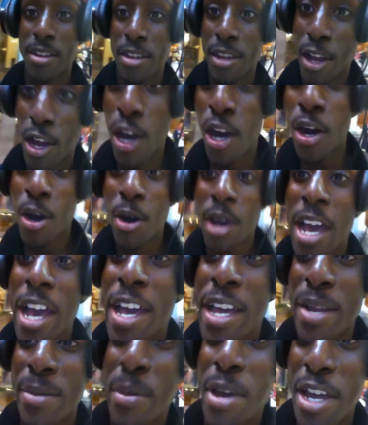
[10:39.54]
Yo,
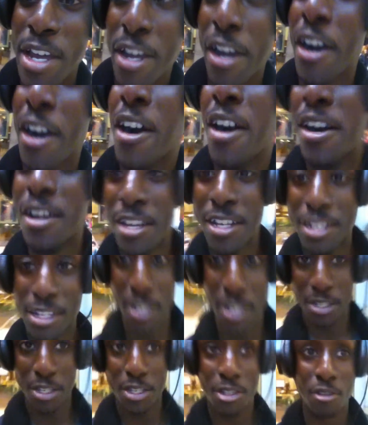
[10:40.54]
anime con is
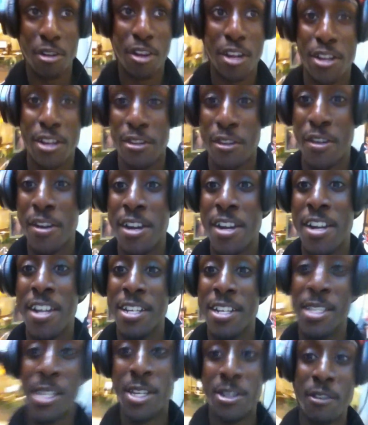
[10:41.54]
just straight
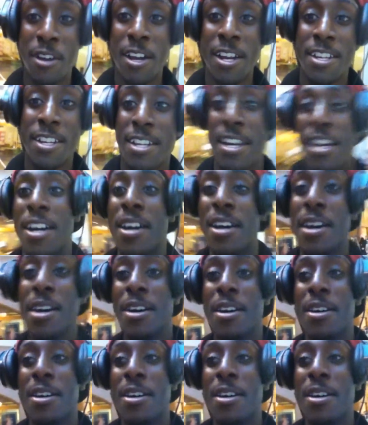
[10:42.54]
crazy right now.